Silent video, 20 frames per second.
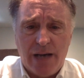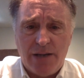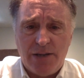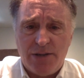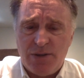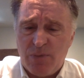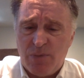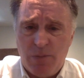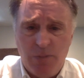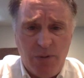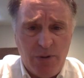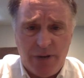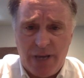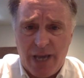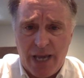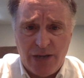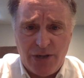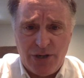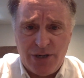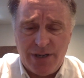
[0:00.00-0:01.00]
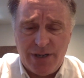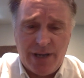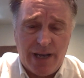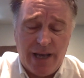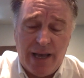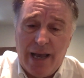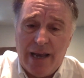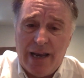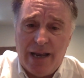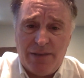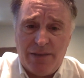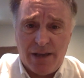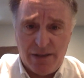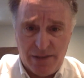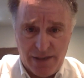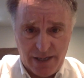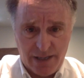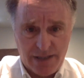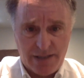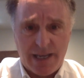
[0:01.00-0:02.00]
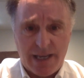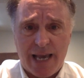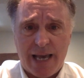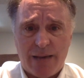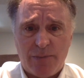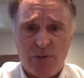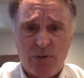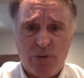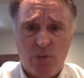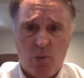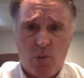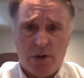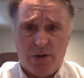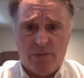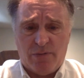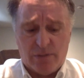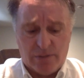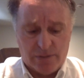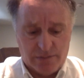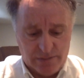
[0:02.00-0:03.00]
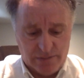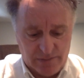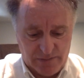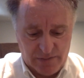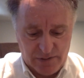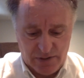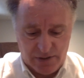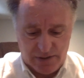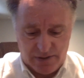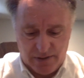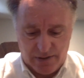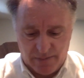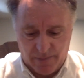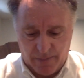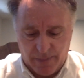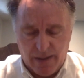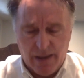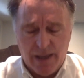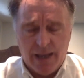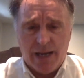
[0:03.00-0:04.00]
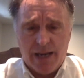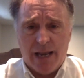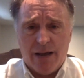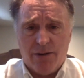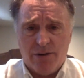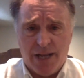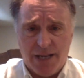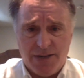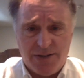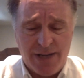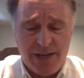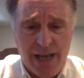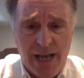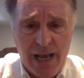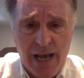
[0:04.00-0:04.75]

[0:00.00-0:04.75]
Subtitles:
some communication. I think it's absolutely wonderful for the nowadays.